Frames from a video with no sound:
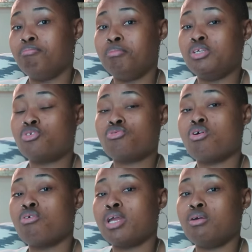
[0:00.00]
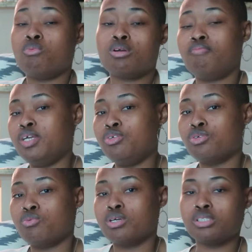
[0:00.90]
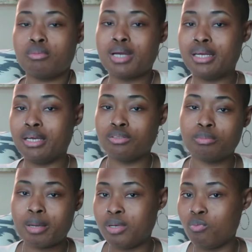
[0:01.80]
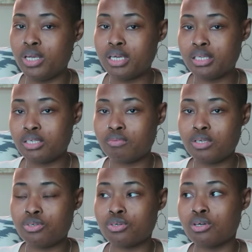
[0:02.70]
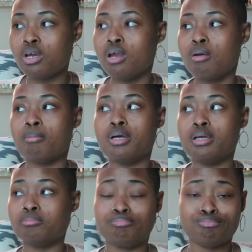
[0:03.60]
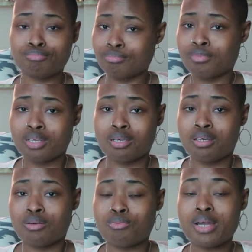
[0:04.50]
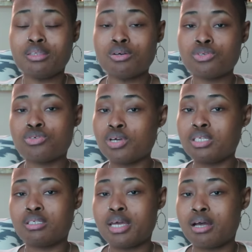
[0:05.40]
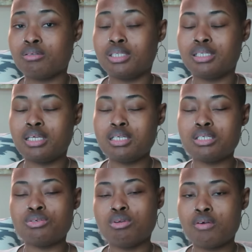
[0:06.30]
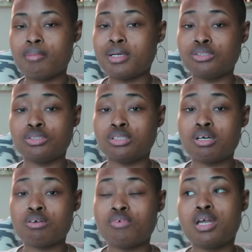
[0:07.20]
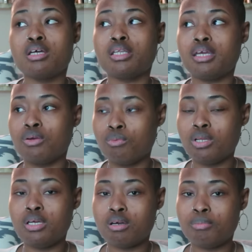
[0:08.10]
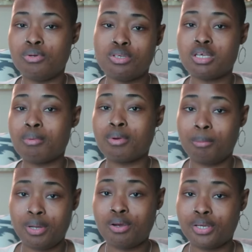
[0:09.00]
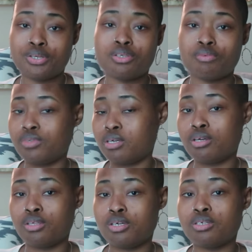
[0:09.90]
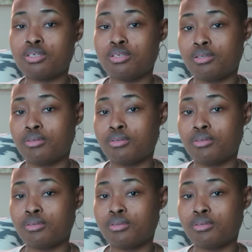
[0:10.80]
be strong in one feature where somebody else might be weak in this feature, but write those strengths down and the things that you love about yourself. They can really help you to stop comparing yourself to others.